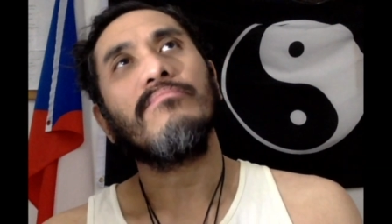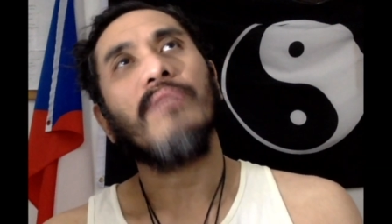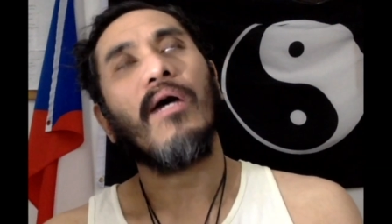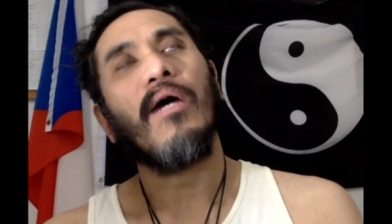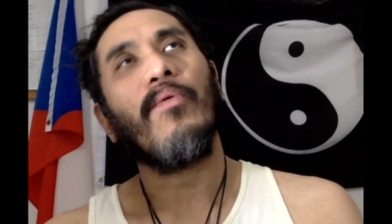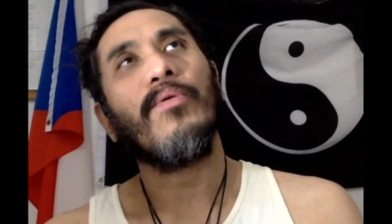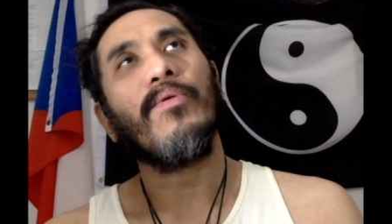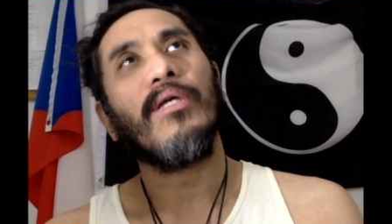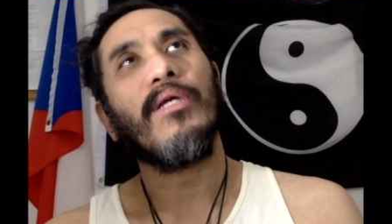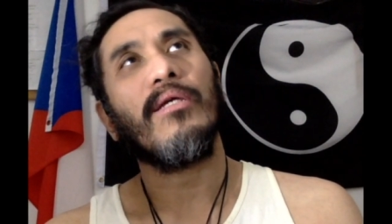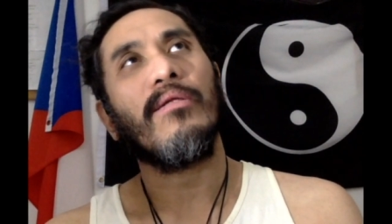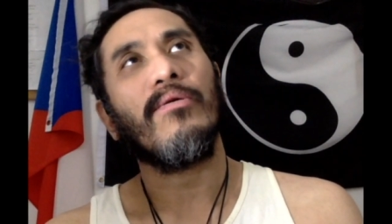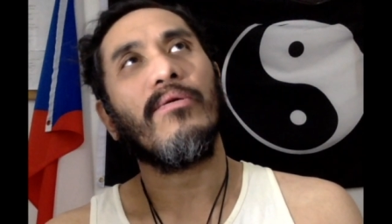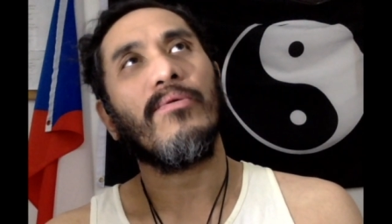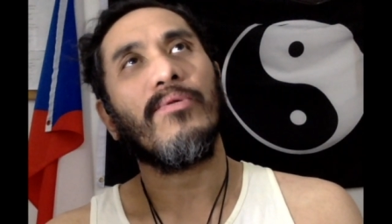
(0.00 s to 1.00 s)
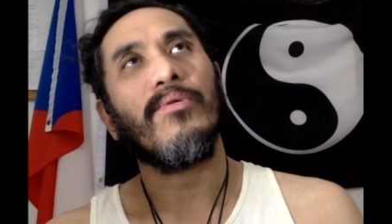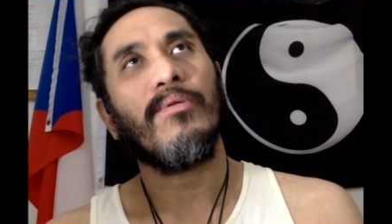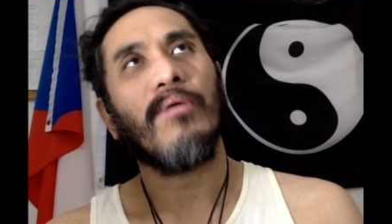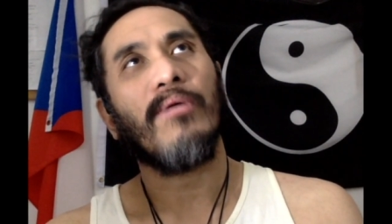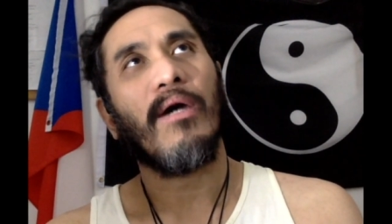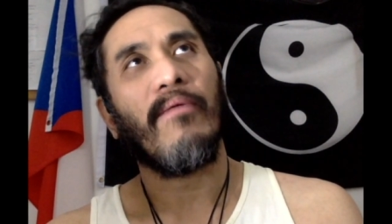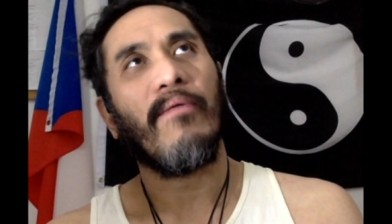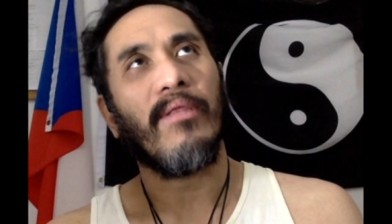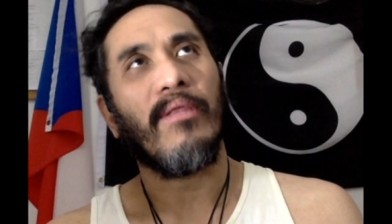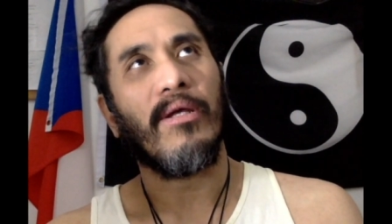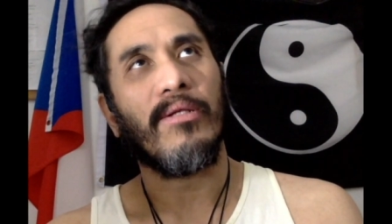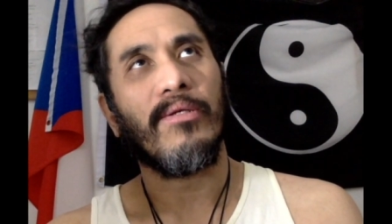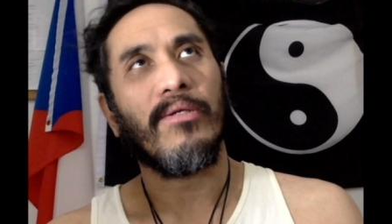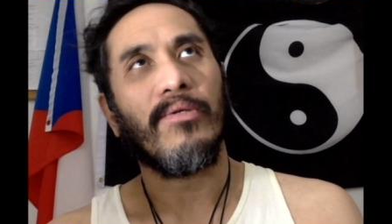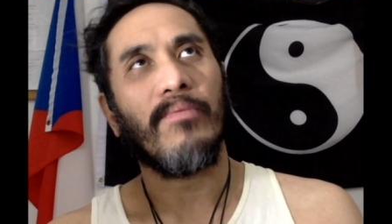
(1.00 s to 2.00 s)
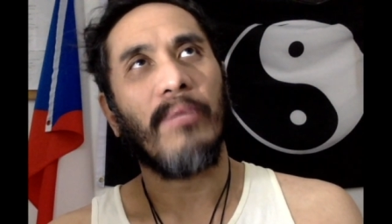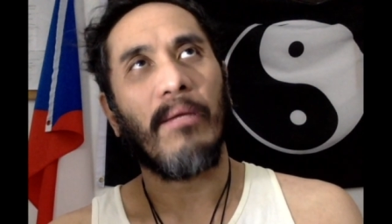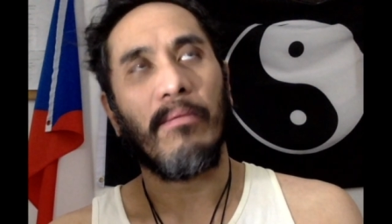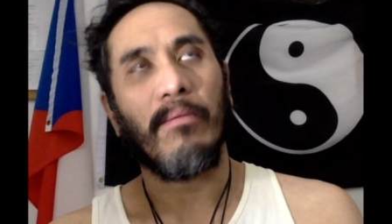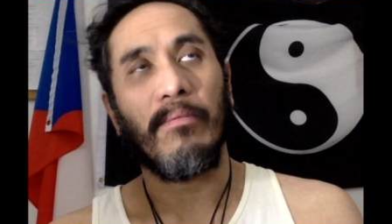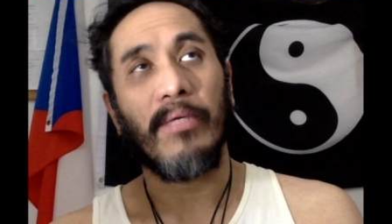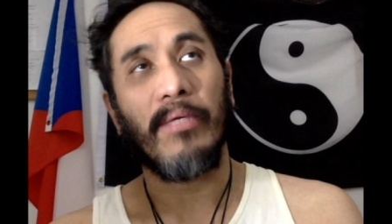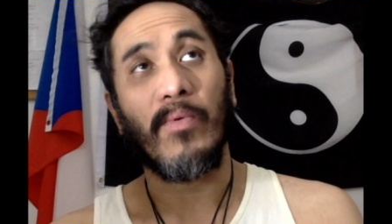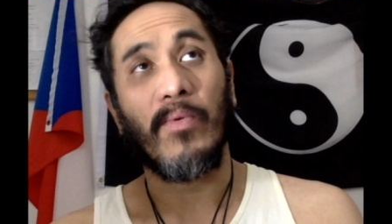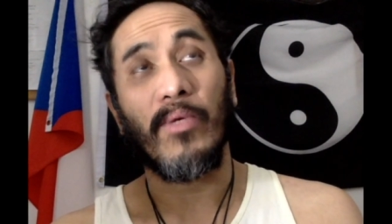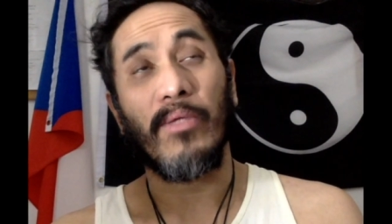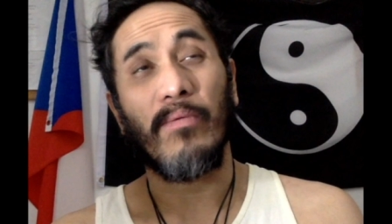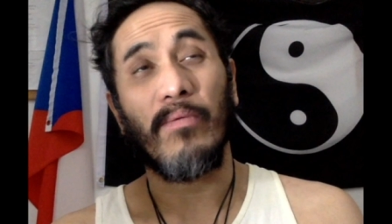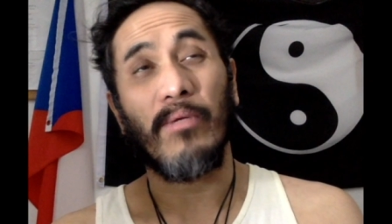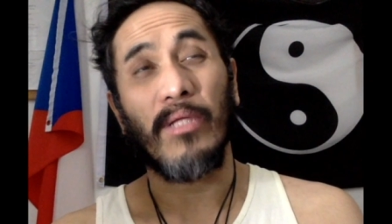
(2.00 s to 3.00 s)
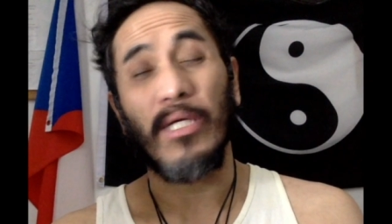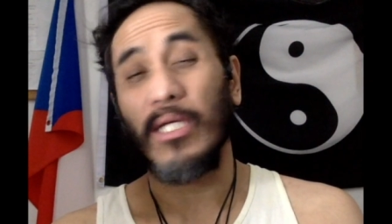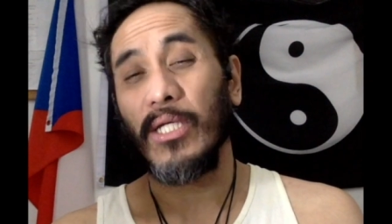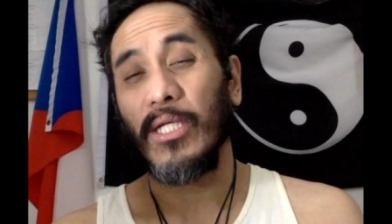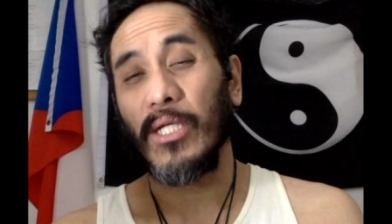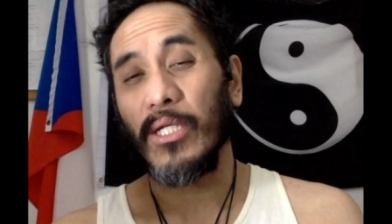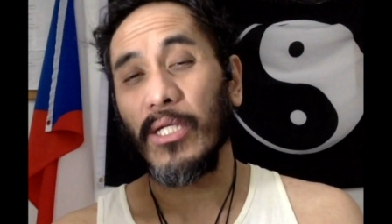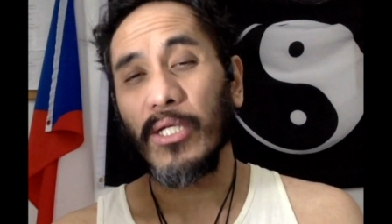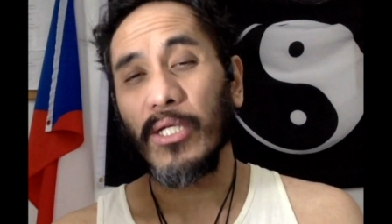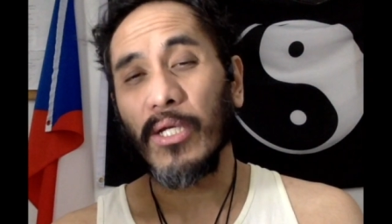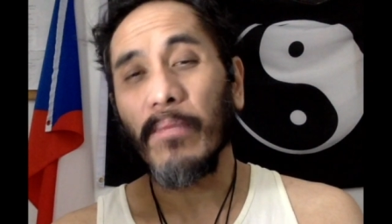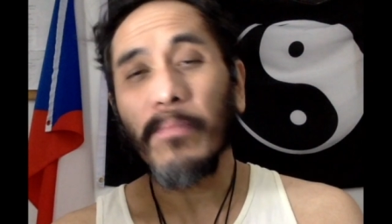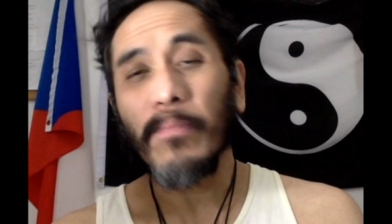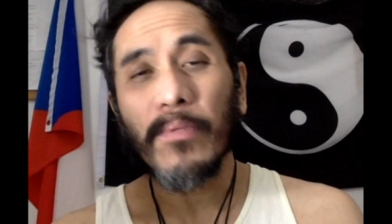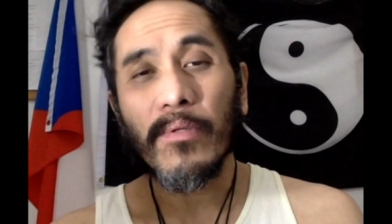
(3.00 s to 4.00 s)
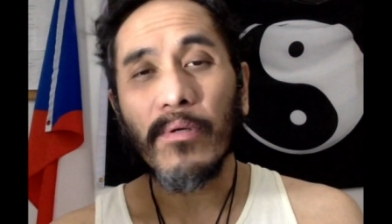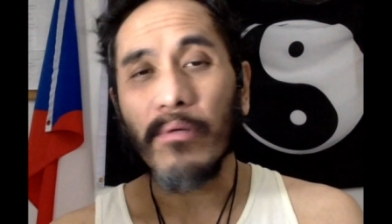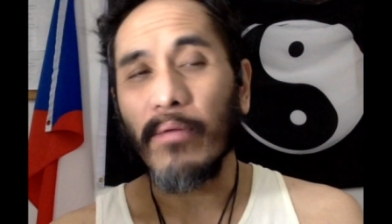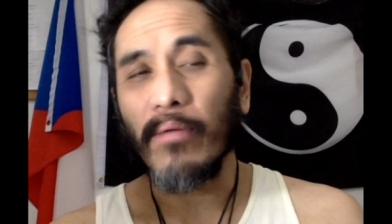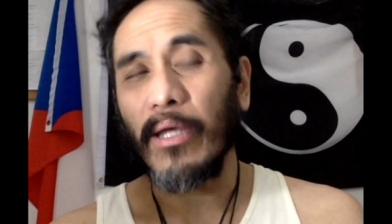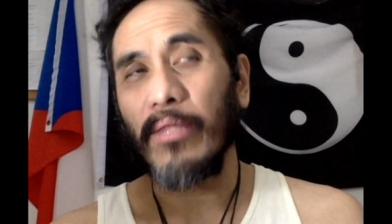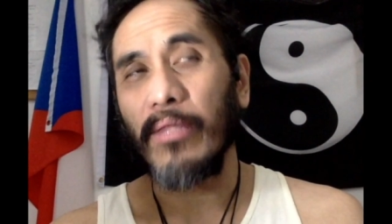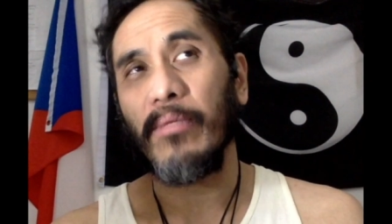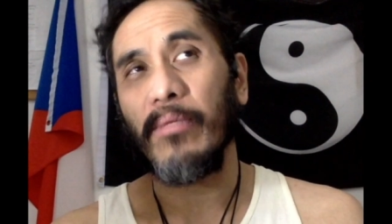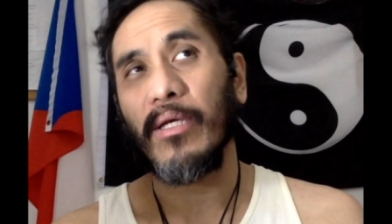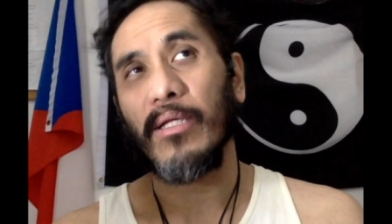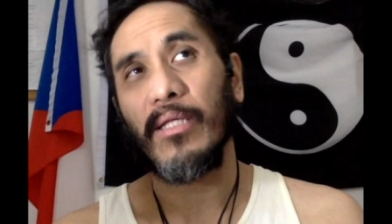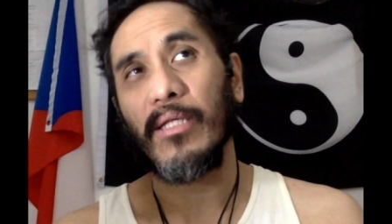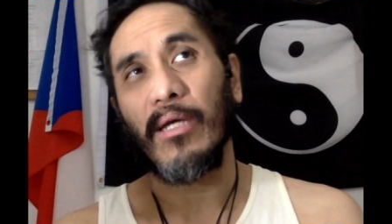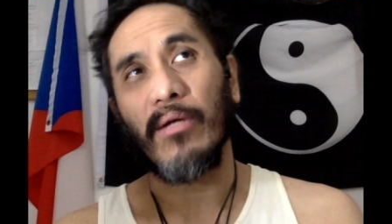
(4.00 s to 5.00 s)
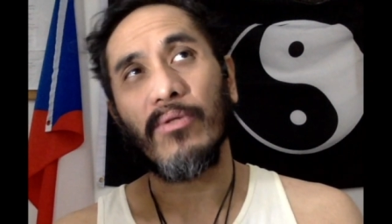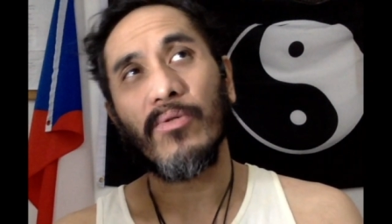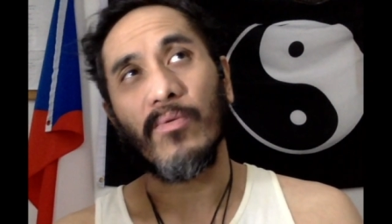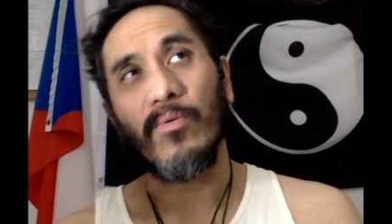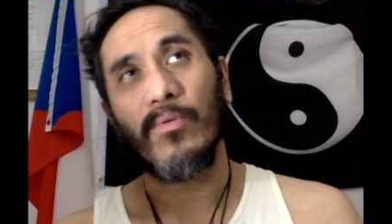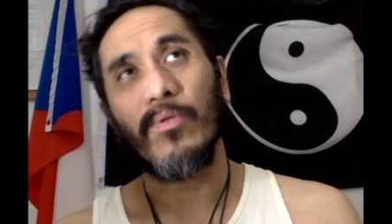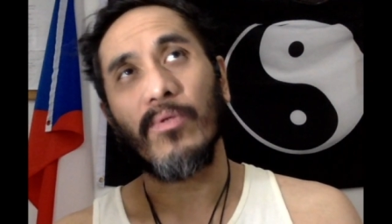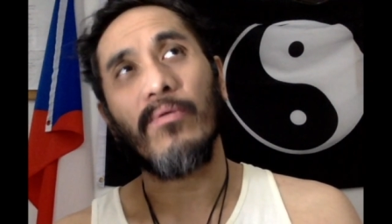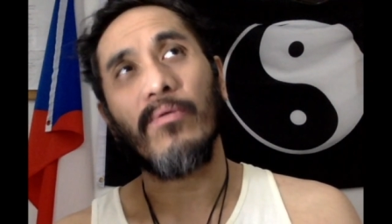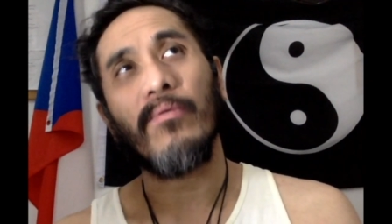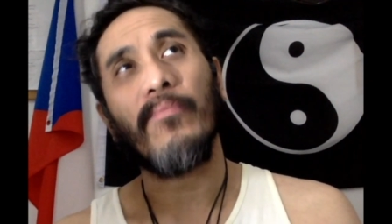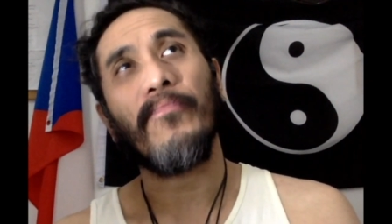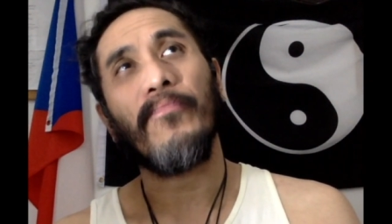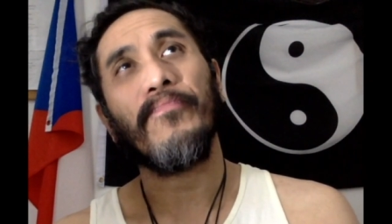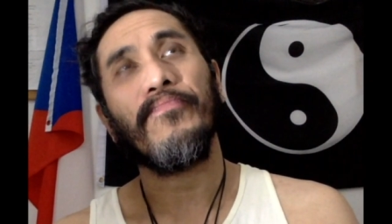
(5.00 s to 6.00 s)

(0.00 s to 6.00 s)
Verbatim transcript: I would say those have a lot to do probably with relationships, or rather because they are social